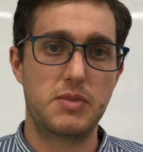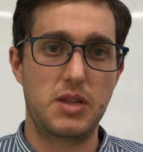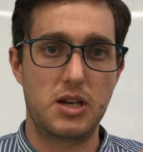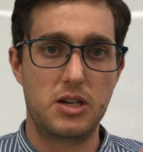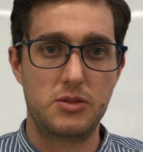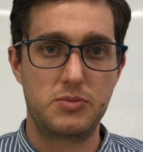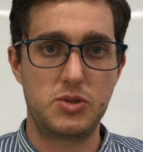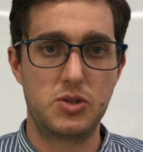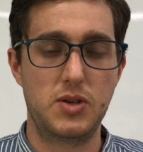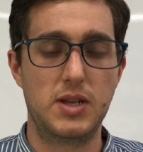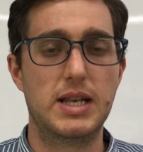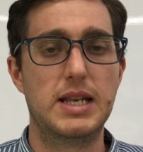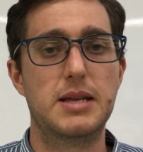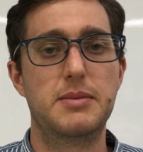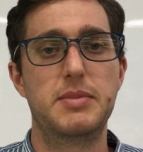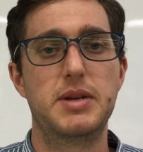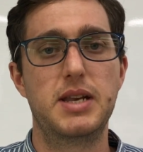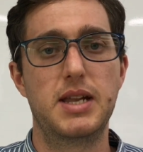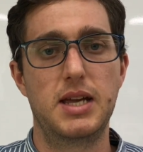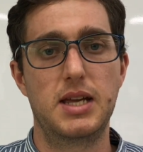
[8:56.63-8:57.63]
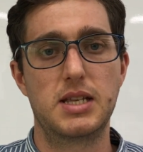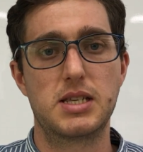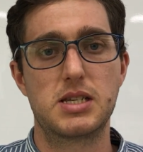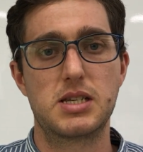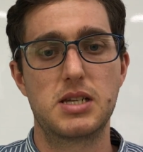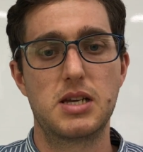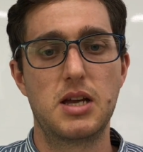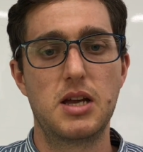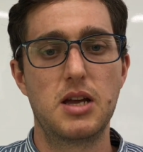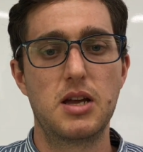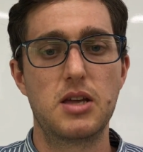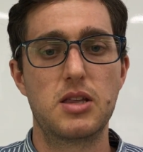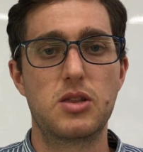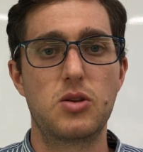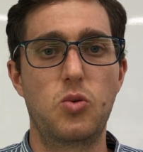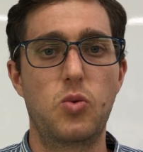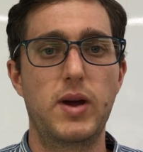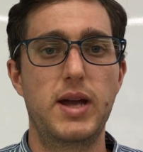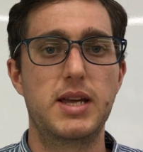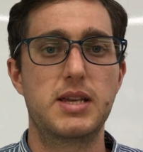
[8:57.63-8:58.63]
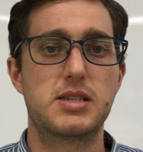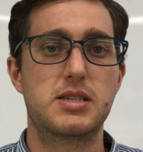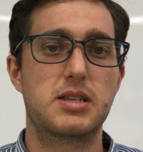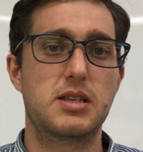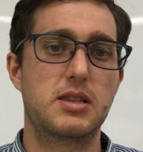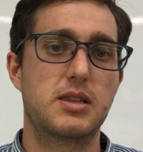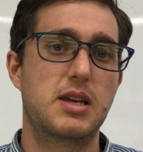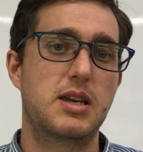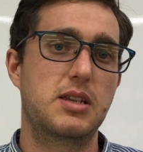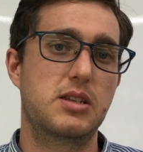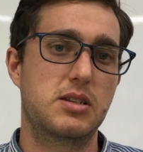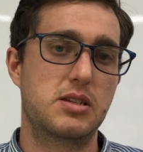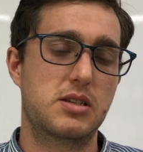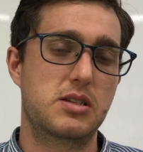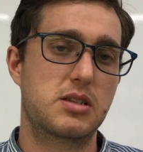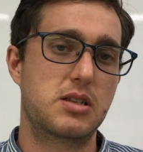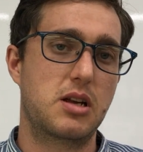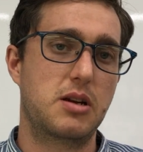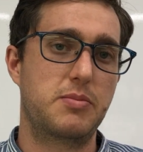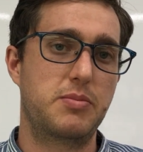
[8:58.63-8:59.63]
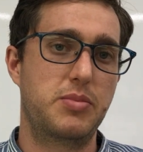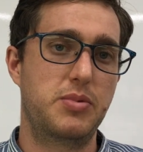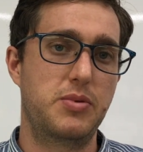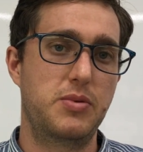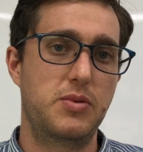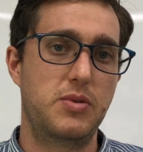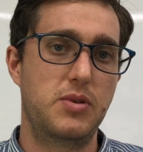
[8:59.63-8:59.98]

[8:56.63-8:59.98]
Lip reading: they help to eliminate the waste, and they stop